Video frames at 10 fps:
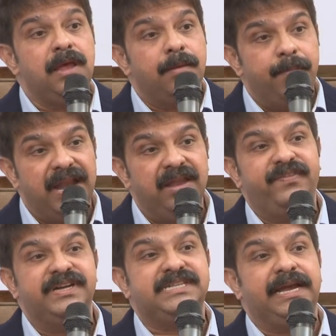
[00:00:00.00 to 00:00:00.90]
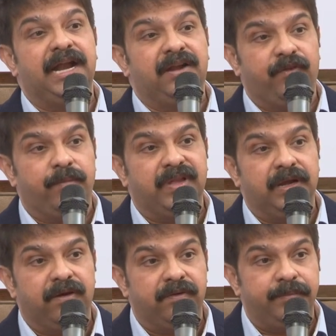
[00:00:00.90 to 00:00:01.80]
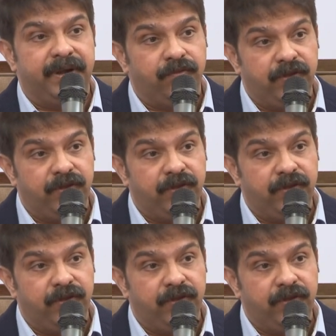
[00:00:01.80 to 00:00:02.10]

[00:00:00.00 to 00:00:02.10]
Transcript: benefits they get from the government.